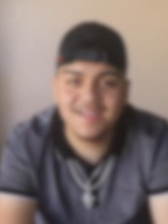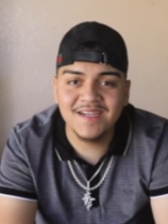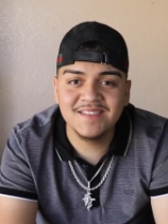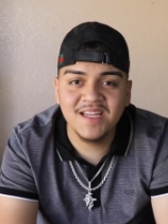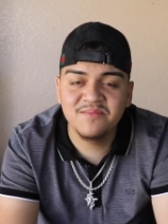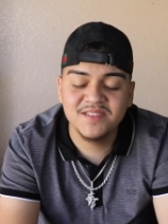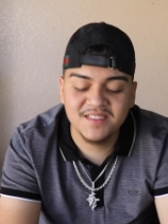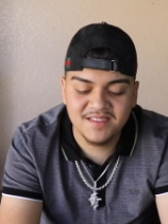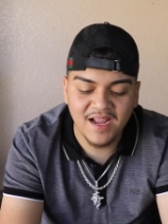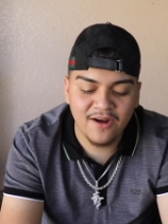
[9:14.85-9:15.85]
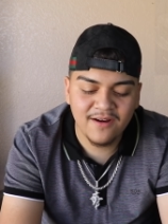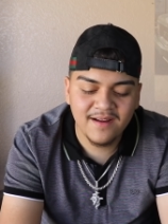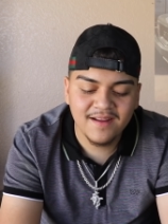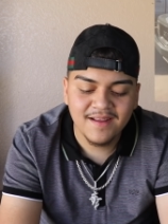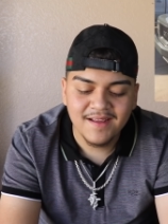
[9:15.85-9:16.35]
guy's name is
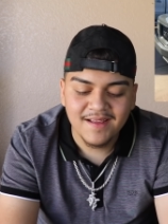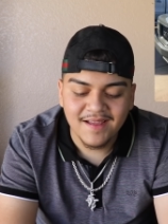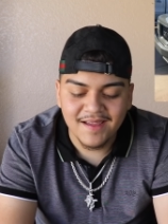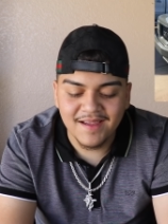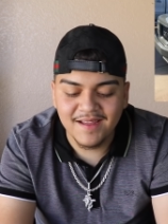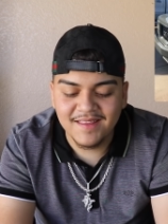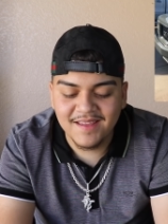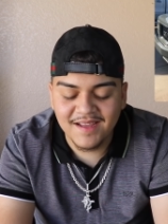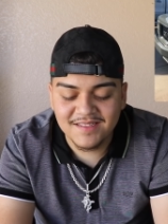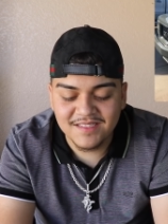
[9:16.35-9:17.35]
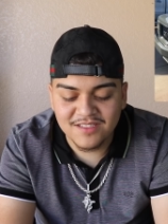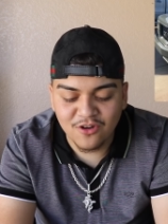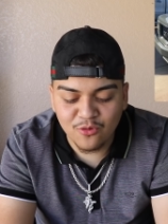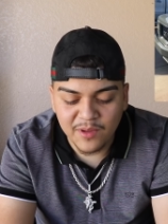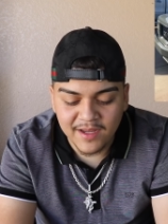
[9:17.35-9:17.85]
Derek and he has this
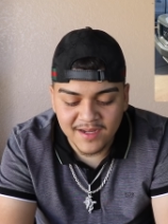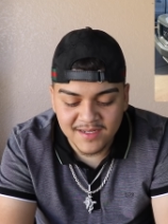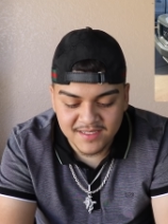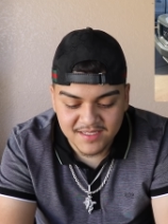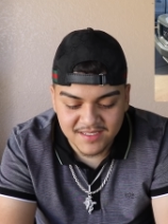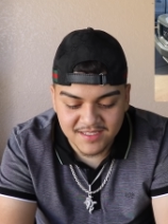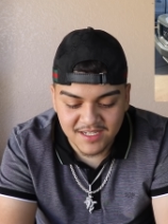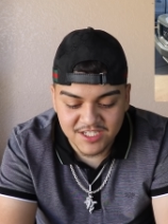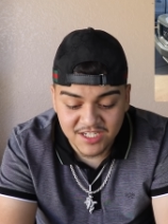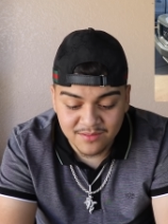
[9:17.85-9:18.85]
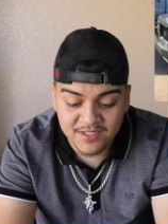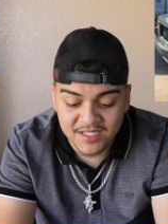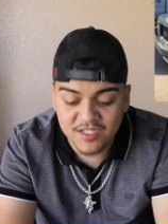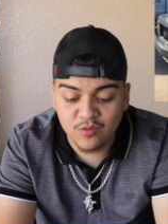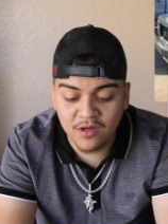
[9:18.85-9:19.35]
OBS. It's a
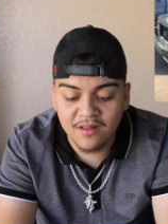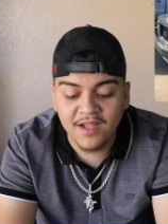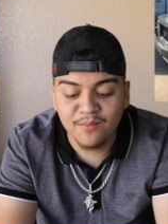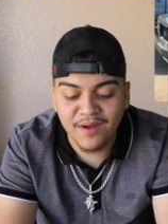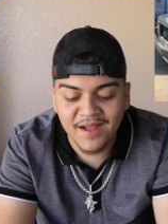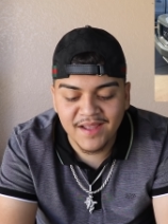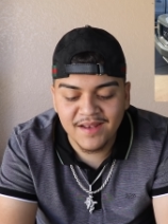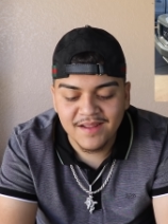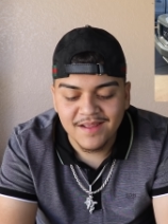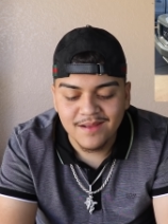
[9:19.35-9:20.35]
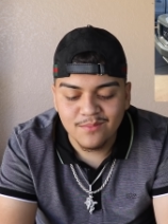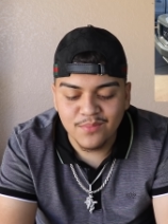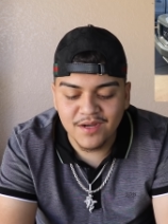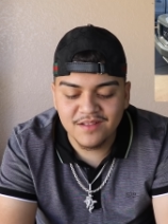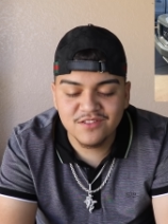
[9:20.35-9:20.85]
GMC as well, like mine,
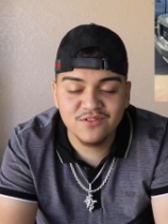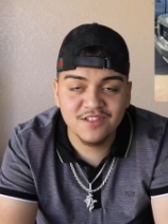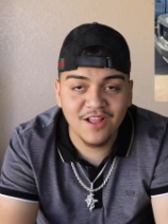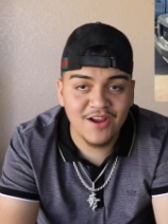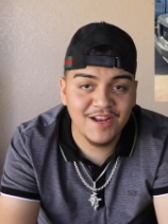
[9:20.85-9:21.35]
but this one's a lot